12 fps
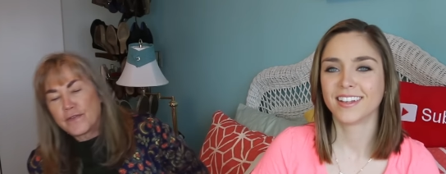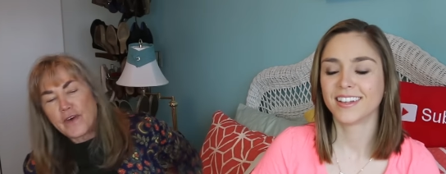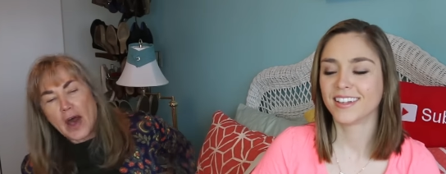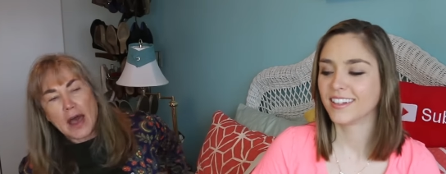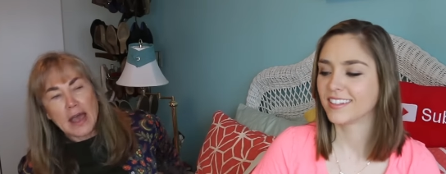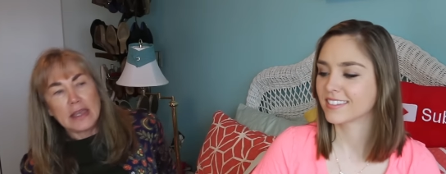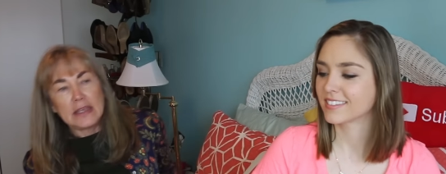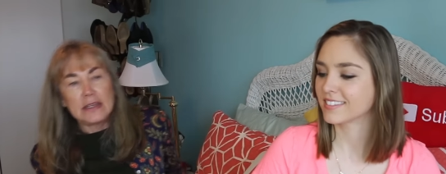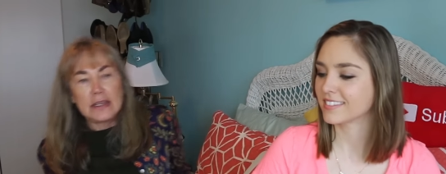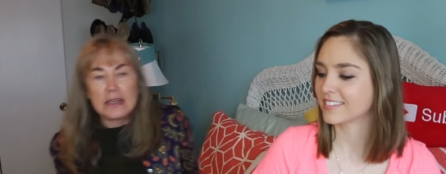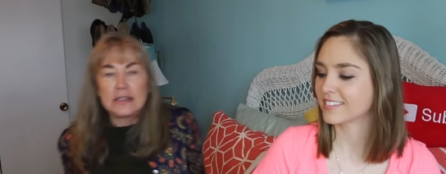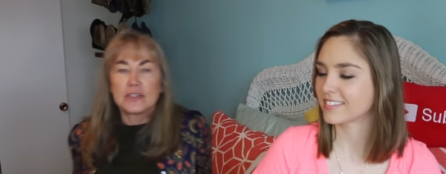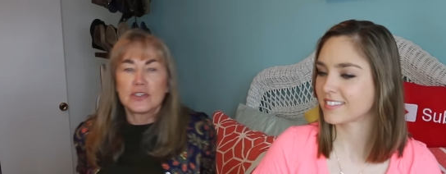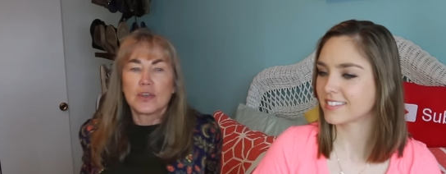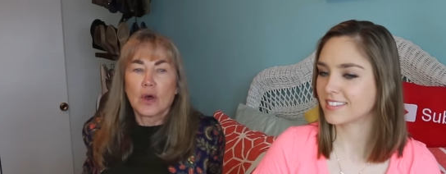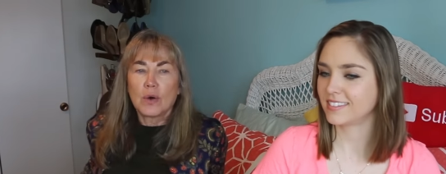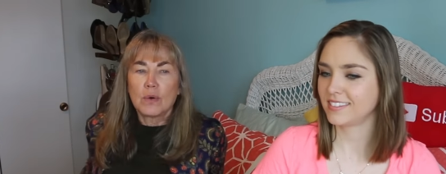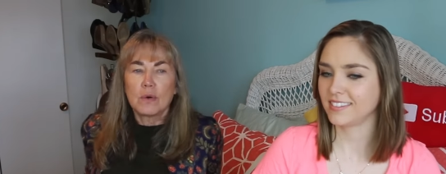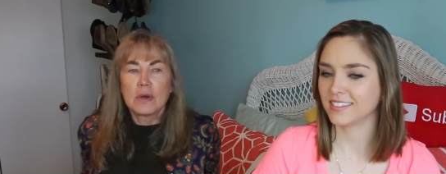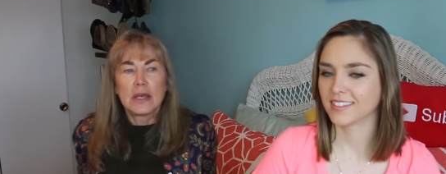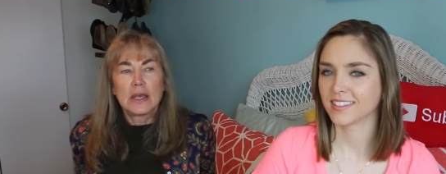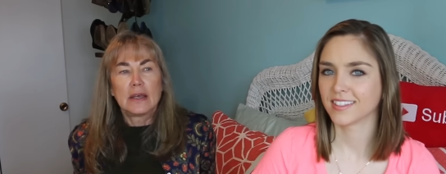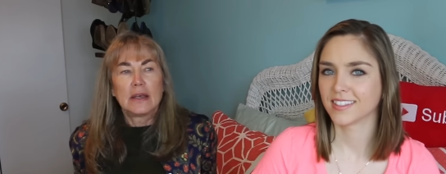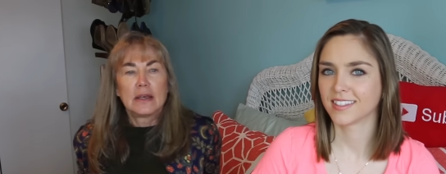Speaker 1: fine and so
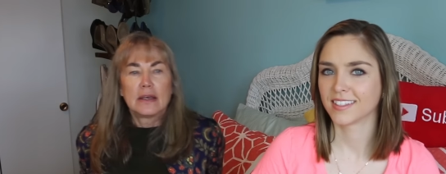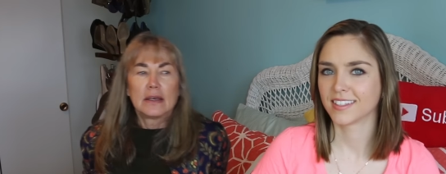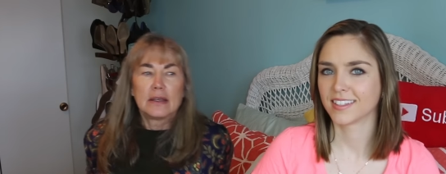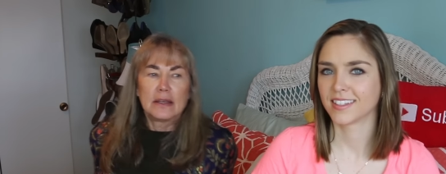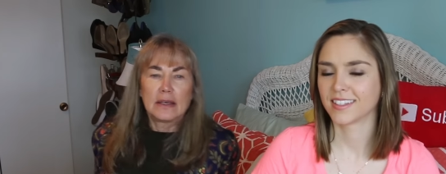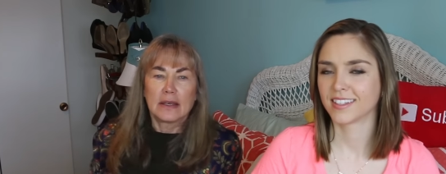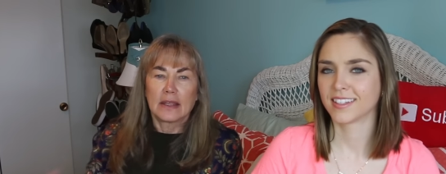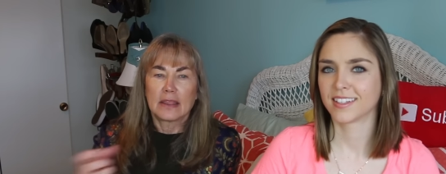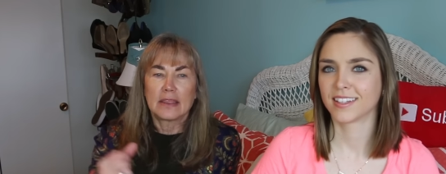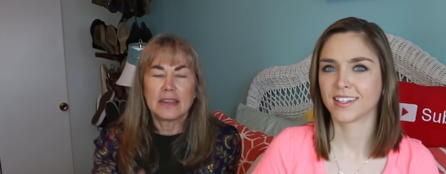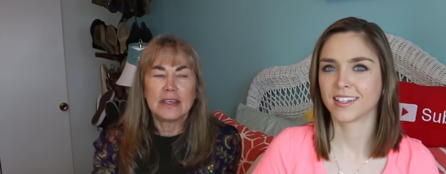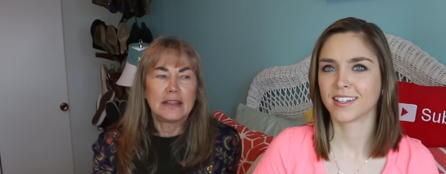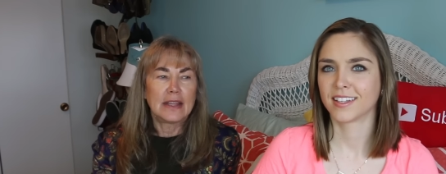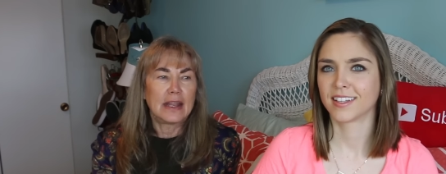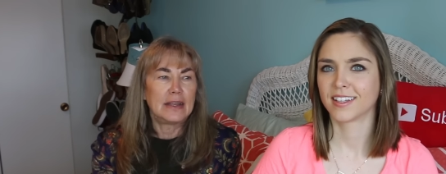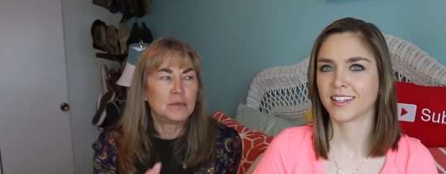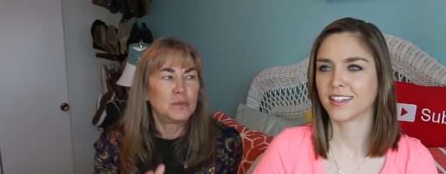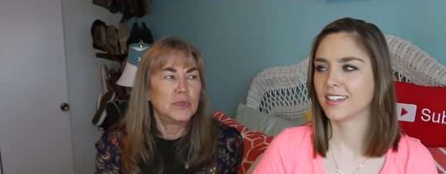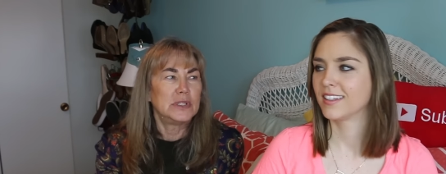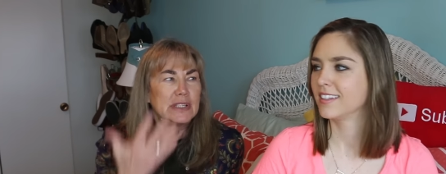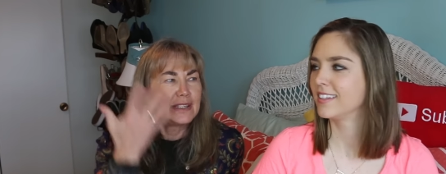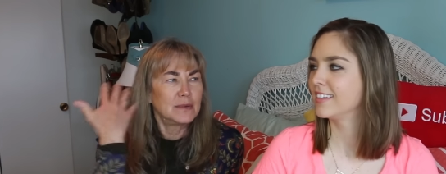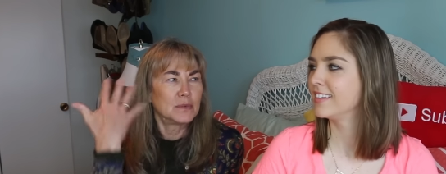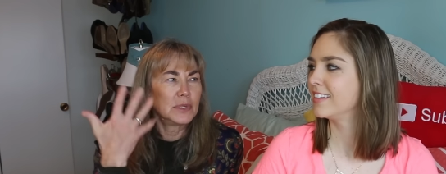thin that it
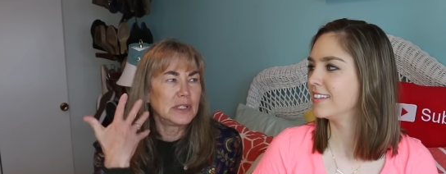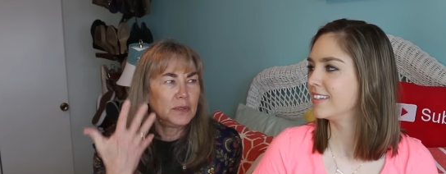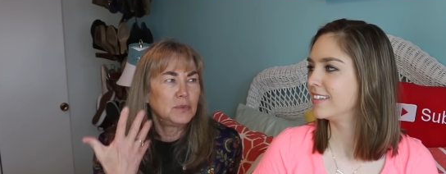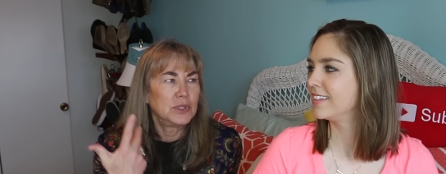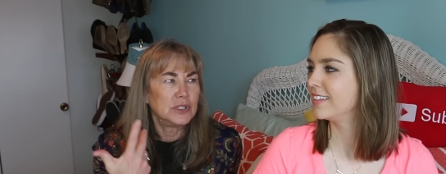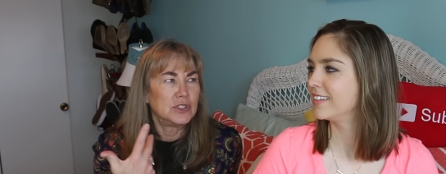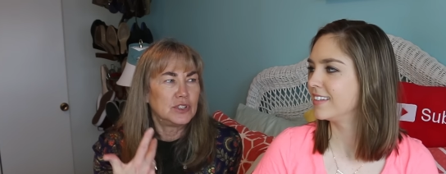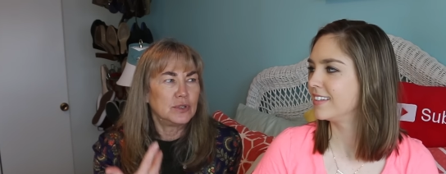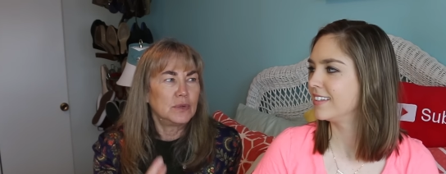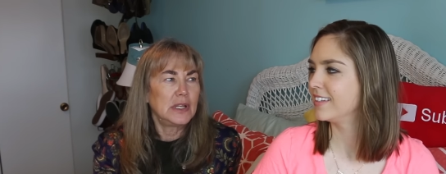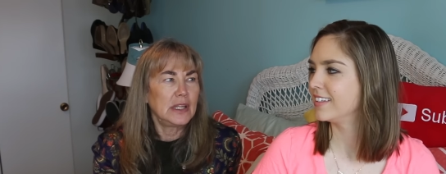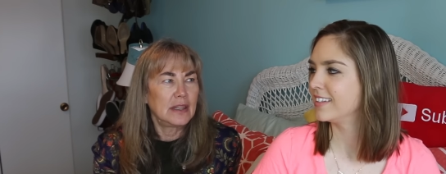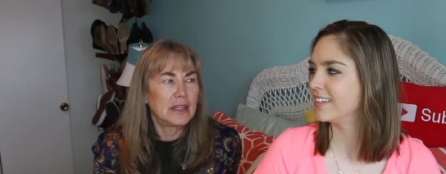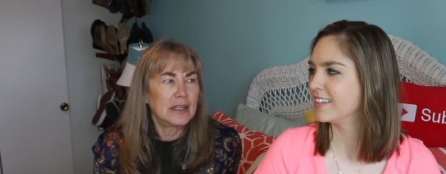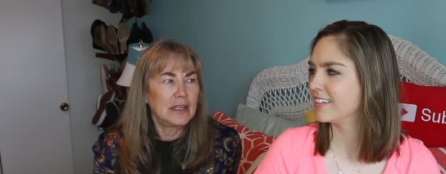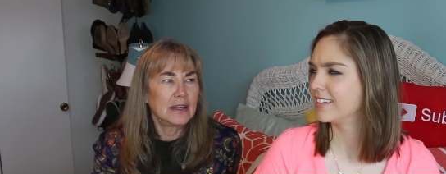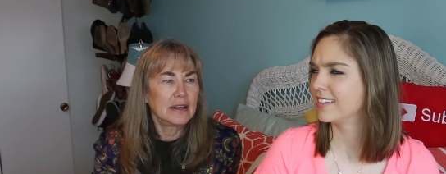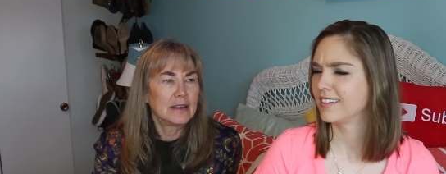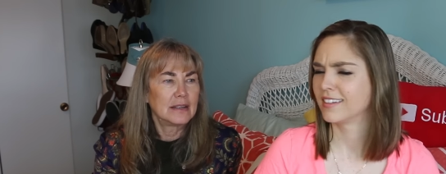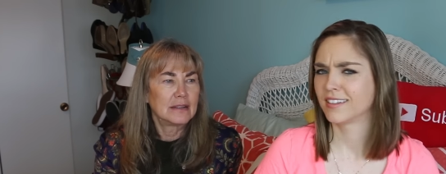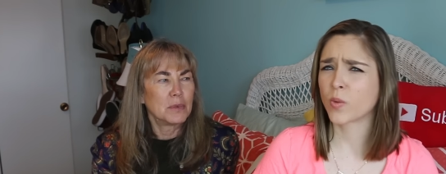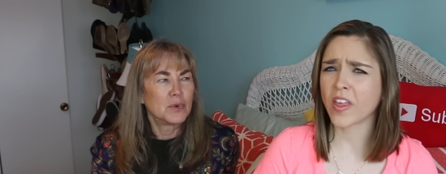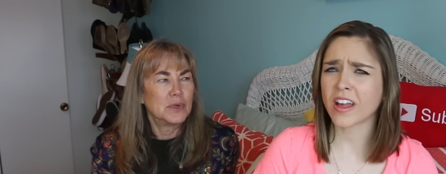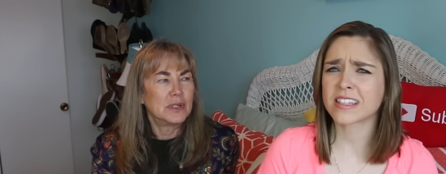wouldn't do anything.
Speaker 2: But do you
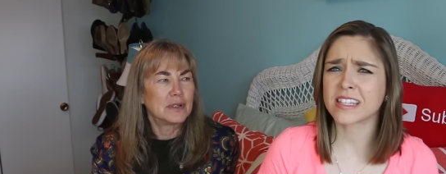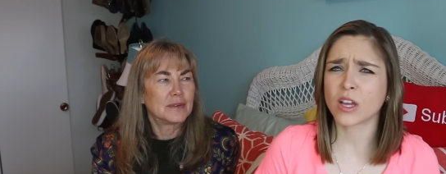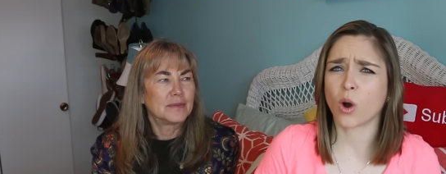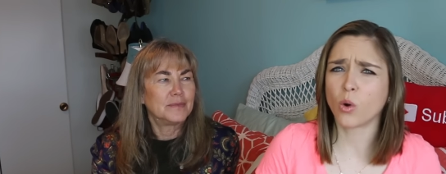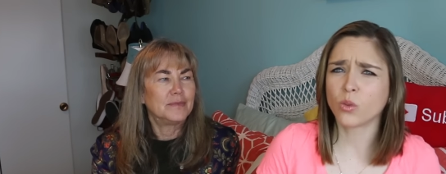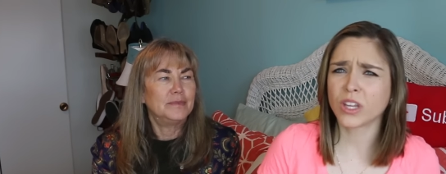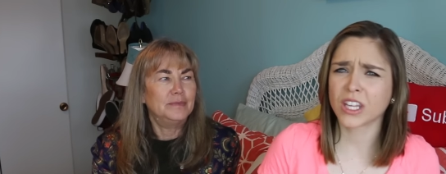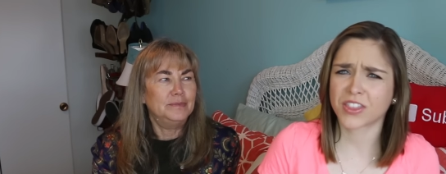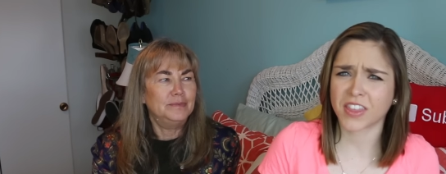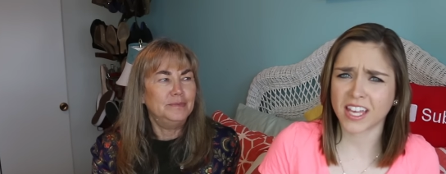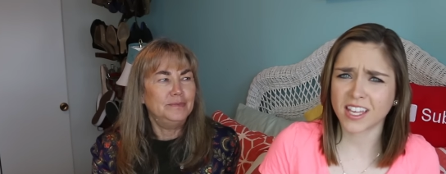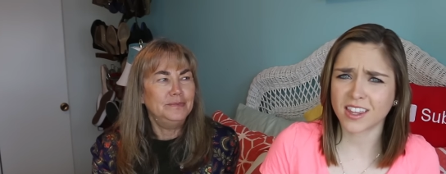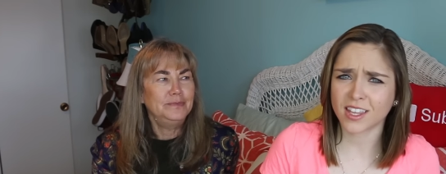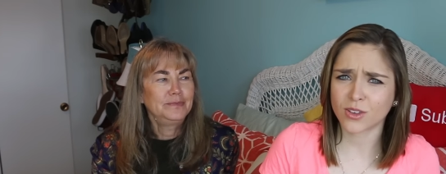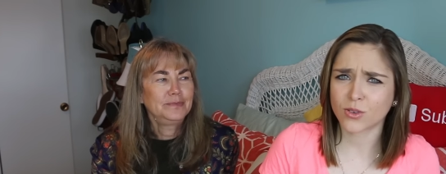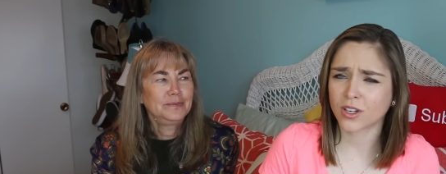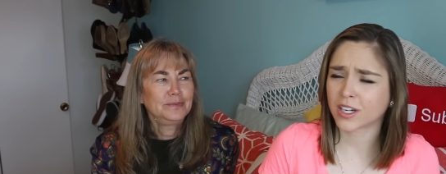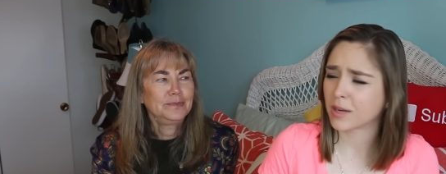remember? But that's the only thing that you could